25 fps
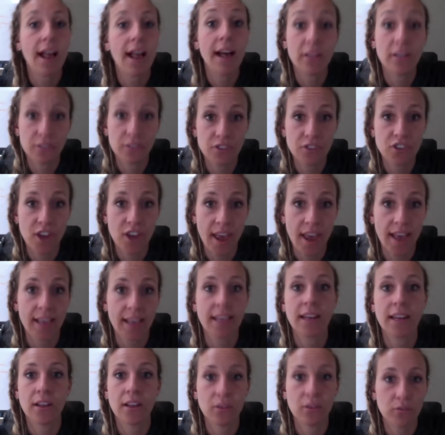I'll check
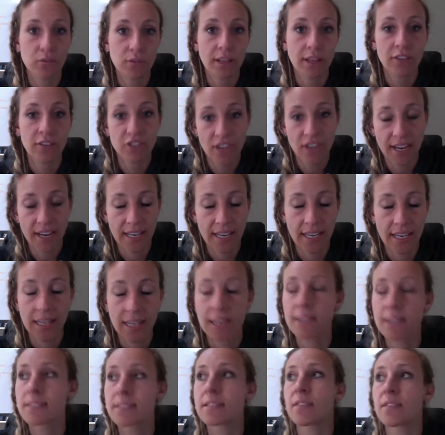and I'll check in
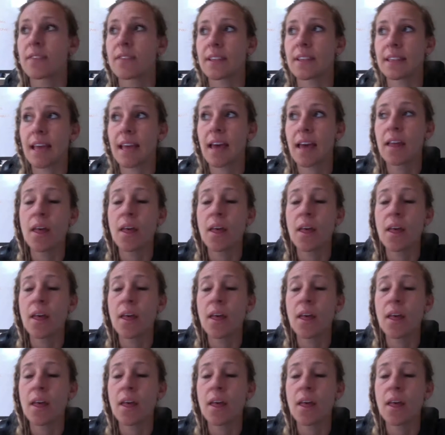and stuff like that.